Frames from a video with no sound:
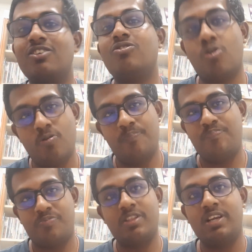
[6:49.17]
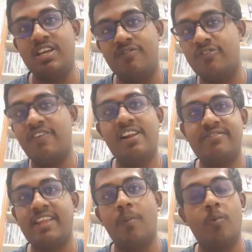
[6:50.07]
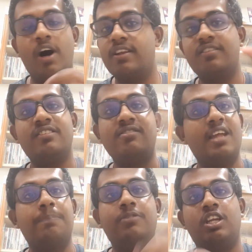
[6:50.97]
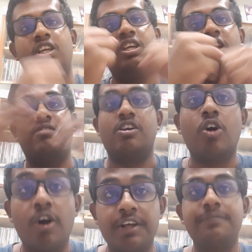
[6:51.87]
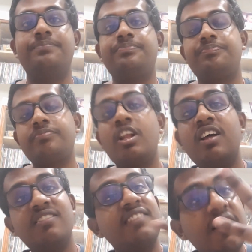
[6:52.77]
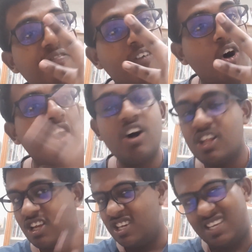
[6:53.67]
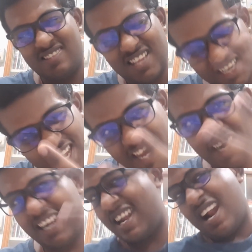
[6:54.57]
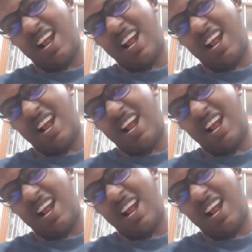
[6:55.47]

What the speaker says: So if you fail step 1, step 3 is a goner. Step 4 is the thing that